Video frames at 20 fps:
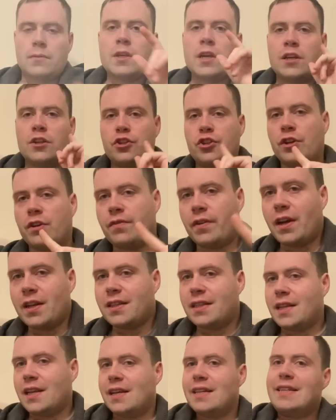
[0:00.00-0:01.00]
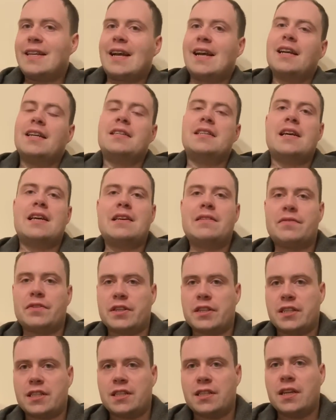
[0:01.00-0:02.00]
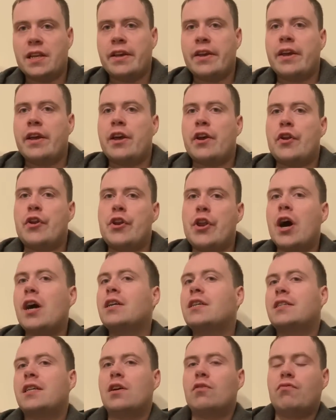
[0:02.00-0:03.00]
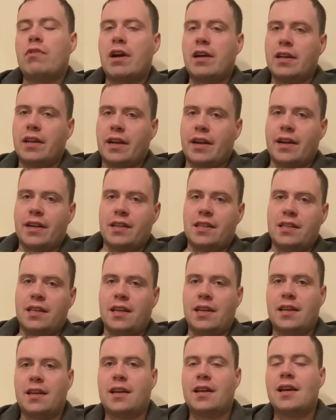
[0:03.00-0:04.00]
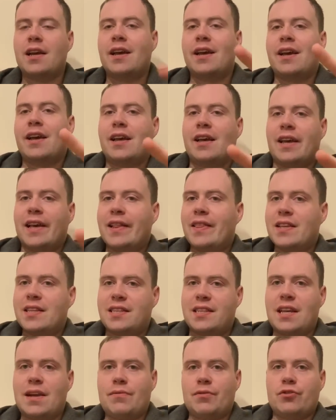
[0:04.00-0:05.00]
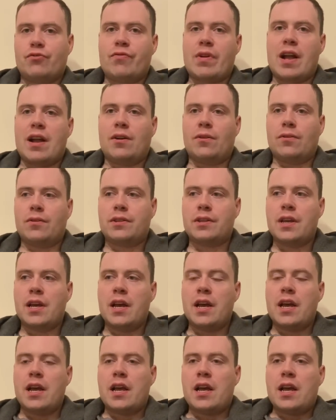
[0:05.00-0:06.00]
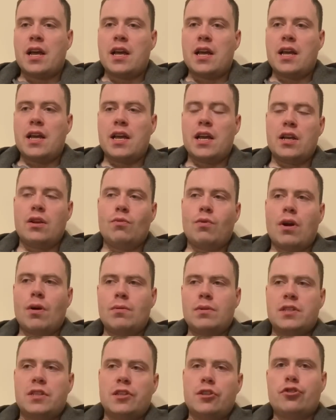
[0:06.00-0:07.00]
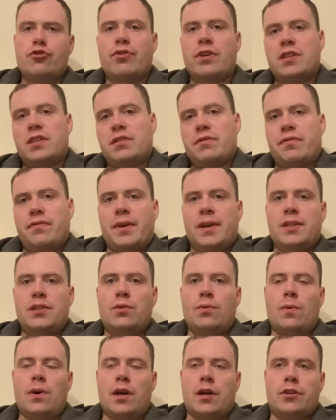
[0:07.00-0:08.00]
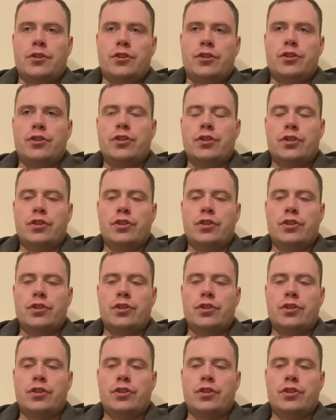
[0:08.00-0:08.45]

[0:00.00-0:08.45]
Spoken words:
Gervonta Tank Davis knocks out Ryan Garcia in the seventh round in what was an interesting fight to watch.